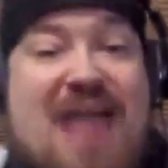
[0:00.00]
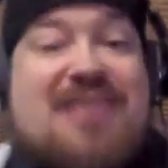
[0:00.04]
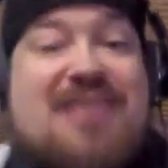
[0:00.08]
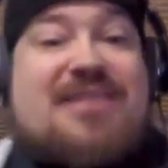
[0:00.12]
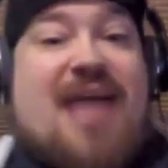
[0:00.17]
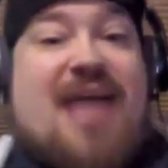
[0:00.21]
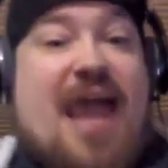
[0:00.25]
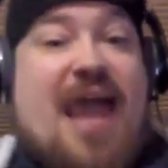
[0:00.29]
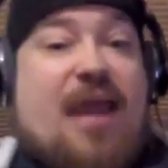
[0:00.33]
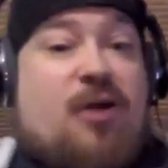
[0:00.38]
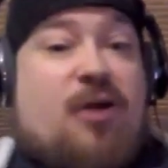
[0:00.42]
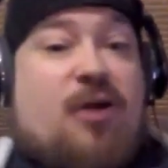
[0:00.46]

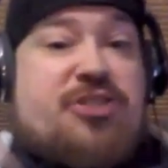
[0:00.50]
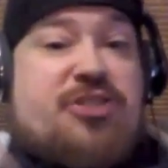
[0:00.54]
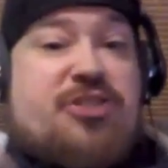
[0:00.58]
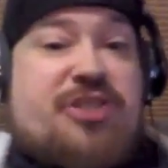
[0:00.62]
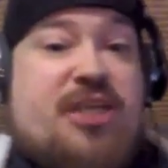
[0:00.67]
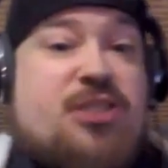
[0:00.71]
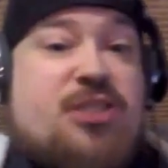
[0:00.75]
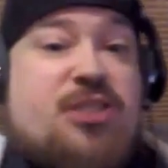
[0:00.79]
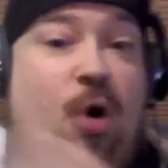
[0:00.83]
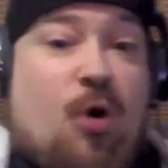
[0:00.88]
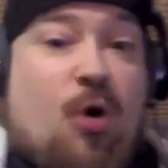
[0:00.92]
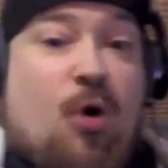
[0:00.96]
title she's
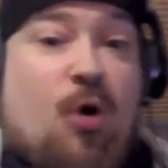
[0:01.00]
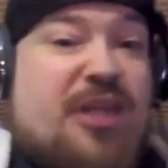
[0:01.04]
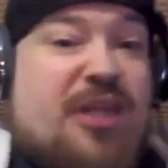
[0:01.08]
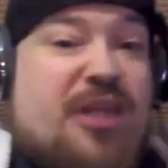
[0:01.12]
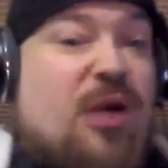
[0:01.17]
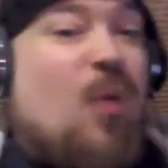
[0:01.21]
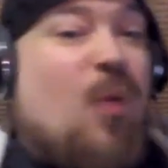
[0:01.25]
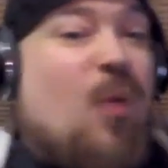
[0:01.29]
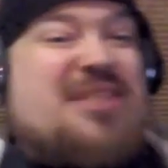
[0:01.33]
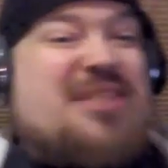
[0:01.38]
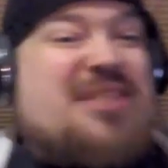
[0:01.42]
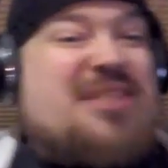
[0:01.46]
holding
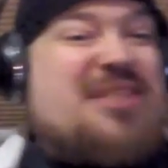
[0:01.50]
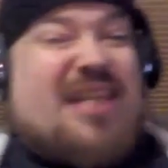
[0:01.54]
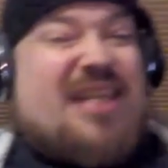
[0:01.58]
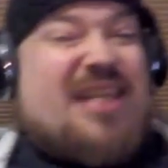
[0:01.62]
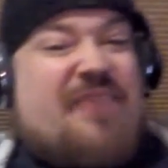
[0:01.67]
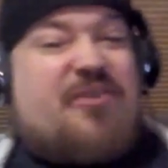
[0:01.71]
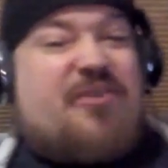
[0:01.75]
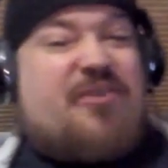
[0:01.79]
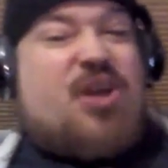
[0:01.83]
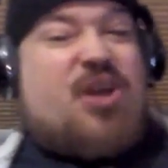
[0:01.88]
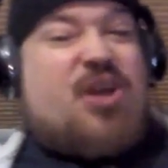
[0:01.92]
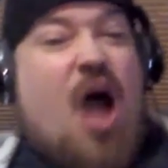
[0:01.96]
wasn't
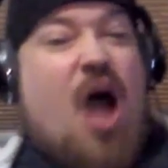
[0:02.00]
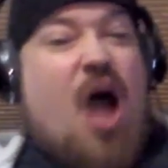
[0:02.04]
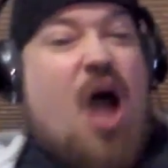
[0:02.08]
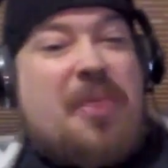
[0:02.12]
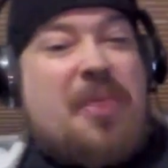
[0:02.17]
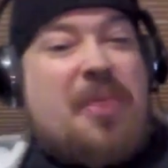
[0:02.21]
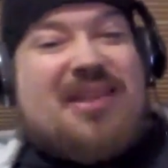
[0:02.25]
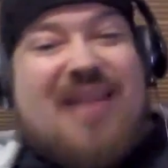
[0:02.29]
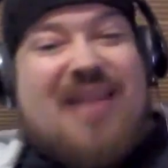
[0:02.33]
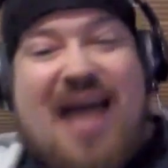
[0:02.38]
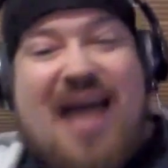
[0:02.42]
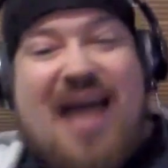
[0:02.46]
even on the
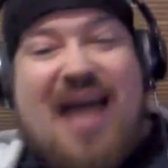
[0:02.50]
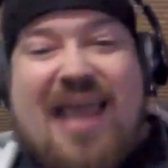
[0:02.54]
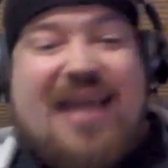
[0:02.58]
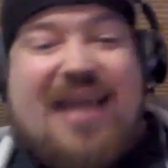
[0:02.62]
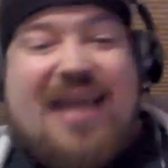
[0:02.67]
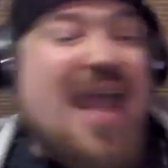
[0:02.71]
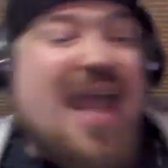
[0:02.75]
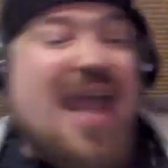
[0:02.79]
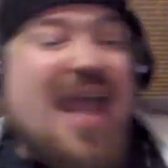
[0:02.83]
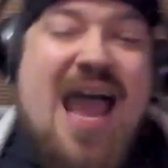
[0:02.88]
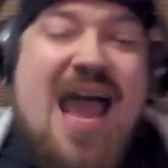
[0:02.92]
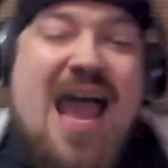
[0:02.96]
line.
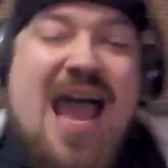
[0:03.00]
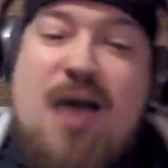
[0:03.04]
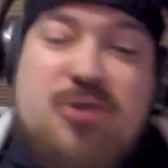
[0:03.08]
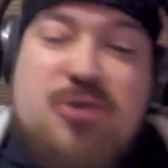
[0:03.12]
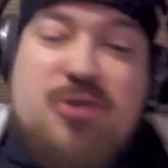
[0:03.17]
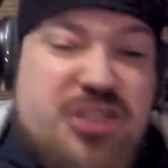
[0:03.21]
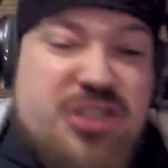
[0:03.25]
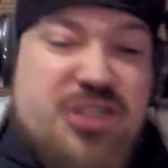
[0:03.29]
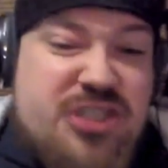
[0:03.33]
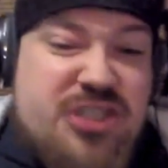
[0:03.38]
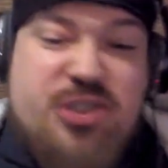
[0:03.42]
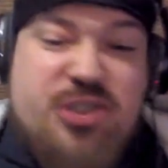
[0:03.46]
How
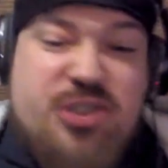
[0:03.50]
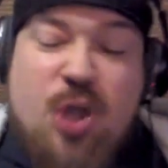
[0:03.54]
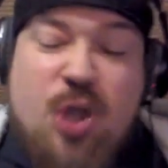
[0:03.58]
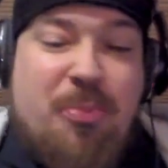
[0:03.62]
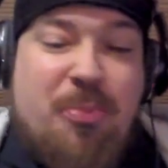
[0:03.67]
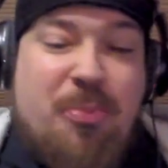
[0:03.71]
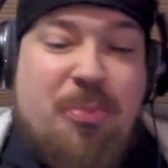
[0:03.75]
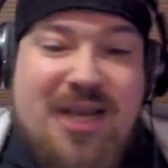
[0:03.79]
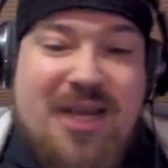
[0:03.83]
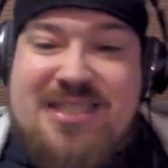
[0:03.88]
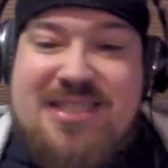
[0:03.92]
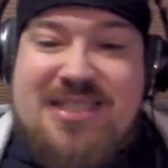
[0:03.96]

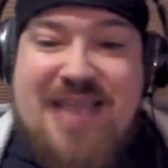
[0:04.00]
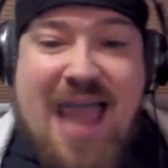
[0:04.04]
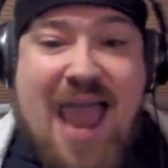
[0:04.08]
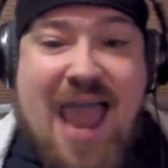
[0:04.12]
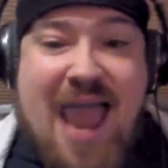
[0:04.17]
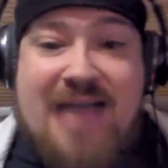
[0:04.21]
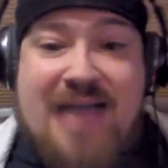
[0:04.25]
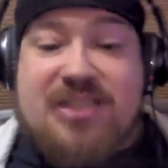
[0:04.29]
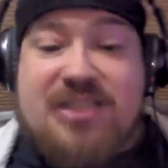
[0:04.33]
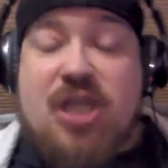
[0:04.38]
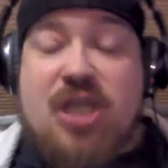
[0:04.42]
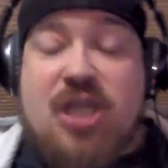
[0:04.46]
stupid is that?